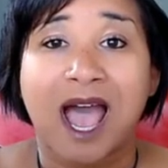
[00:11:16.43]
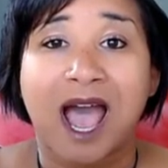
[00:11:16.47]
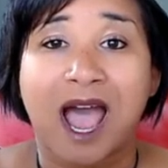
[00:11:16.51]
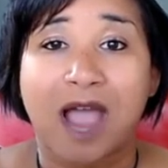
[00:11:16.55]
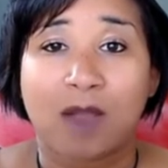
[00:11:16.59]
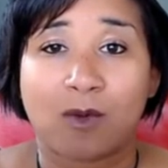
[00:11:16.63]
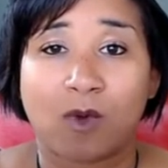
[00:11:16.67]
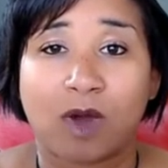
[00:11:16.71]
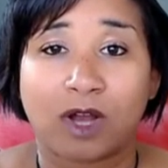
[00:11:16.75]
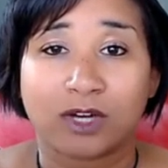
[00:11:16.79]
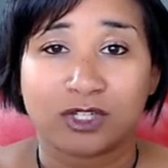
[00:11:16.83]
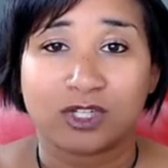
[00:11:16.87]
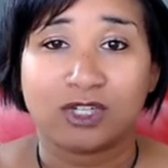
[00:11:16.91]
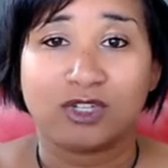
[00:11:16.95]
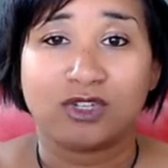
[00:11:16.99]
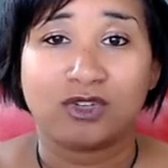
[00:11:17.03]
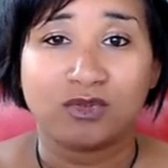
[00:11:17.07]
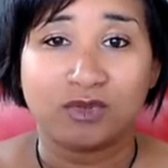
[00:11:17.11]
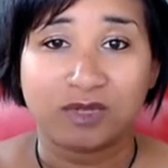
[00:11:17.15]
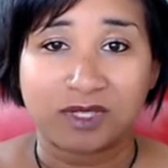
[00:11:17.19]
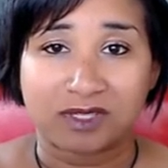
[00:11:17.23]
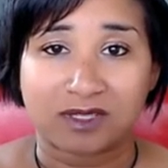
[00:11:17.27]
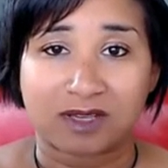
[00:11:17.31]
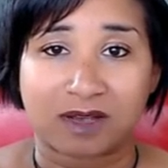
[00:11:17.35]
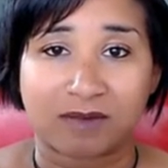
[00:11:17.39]
I want to do
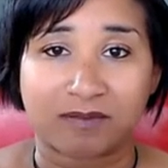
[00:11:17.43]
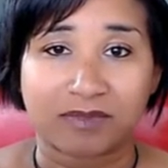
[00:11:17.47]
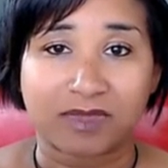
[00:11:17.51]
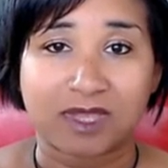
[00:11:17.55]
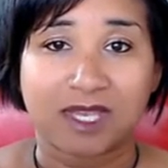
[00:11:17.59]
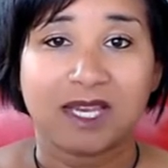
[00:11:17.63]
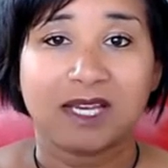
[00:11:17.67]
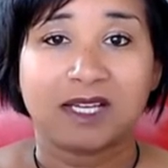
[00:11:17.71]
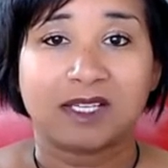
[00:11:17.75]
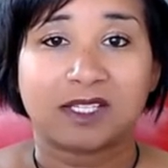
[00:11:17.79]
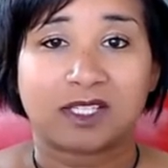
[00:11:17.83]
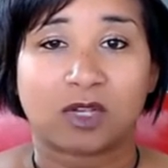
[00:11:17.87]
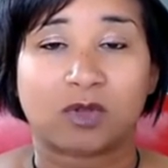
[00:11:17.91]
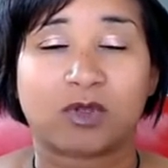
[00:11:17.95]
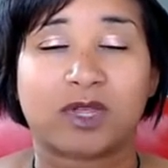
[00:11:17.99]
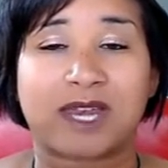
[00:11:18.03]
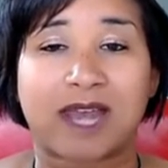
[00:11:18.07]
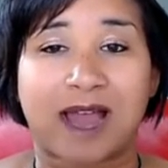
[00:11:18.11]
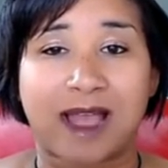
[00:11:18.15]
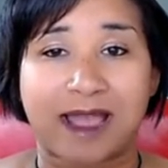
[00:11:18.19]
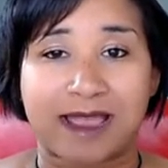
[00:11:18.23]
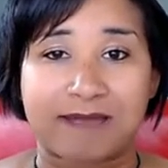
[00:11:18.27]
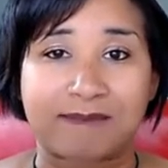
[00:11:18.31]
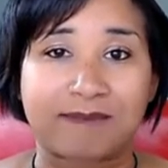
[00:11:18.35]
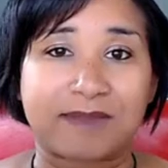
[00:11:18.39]
something so that
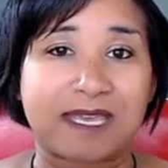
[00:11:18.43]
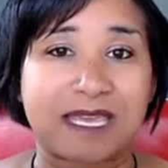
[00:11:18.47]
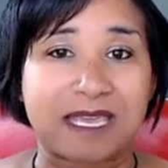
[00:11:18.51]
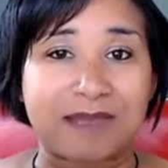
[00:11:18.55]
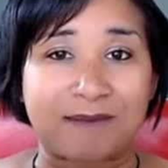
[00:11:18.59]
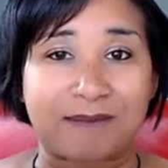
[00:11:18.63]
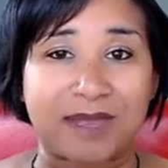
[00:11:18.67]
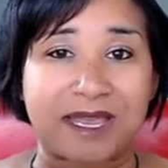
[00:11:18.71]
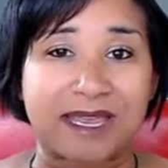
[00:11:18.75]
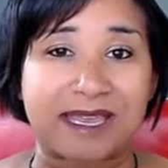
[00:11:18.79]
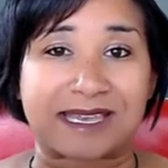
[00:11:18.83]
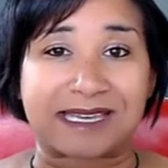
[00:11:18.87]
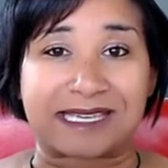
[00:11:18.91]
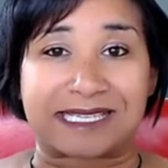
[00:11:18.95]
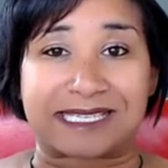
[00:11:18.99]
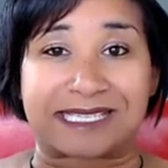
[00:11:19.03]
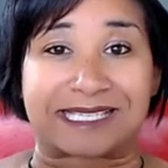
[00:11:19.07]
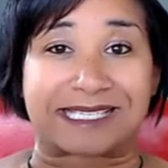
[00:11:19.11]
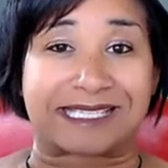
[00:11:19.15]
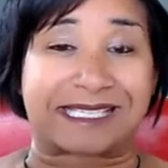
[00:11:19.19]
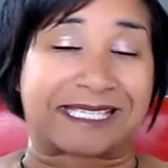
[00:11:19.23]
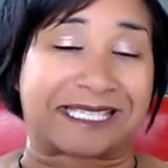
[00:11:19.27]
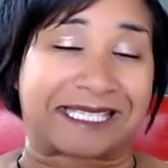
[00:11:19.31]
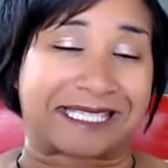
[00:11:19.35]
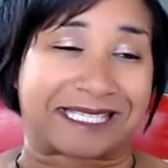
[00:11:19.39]
I am keeping
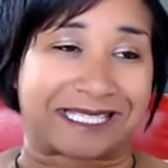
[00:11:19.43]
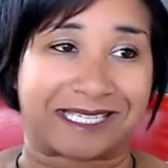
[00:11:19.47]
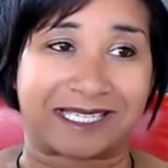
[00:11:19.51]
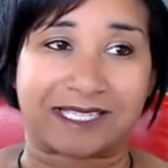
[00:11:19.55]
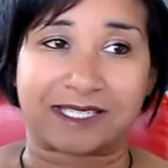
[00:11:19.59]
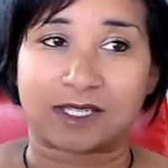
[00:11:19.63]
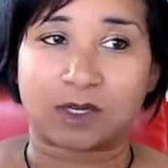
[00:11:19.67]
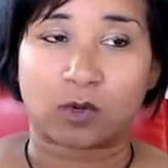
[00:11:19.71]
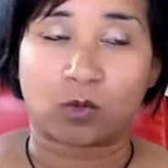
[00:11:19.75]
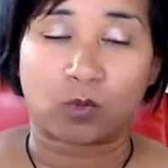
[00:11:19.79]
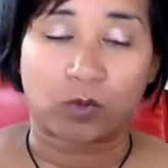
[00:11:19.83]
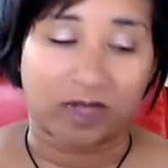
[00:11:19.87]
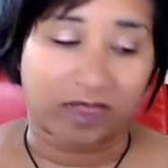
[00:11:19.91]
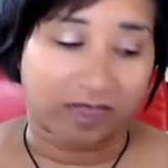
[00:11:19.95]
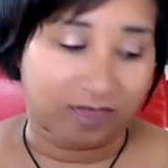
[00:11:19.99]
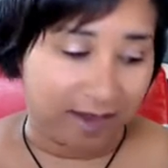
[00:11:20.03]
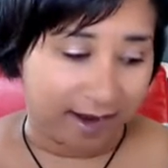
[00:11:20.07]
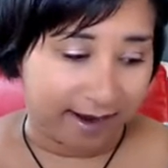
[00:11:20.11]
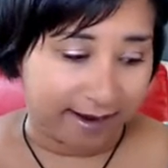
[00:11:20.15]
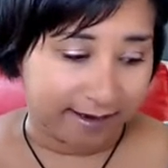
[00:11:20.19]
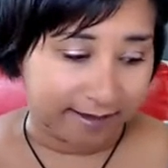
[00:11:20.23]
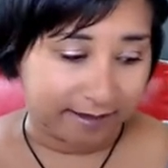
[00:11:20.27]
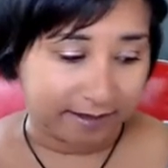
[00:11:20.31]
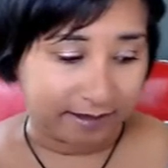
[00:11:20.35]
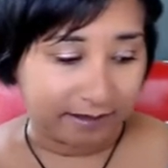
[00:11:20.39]
consistent with
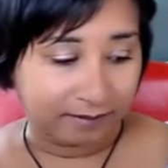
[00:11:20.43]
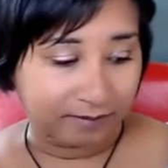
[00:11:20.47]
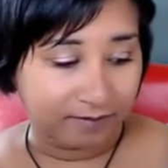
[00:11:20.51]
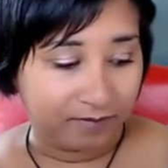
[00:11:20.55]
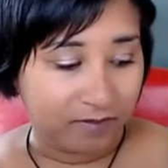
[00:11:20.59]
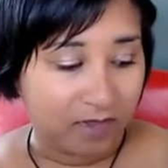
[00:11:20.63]
that.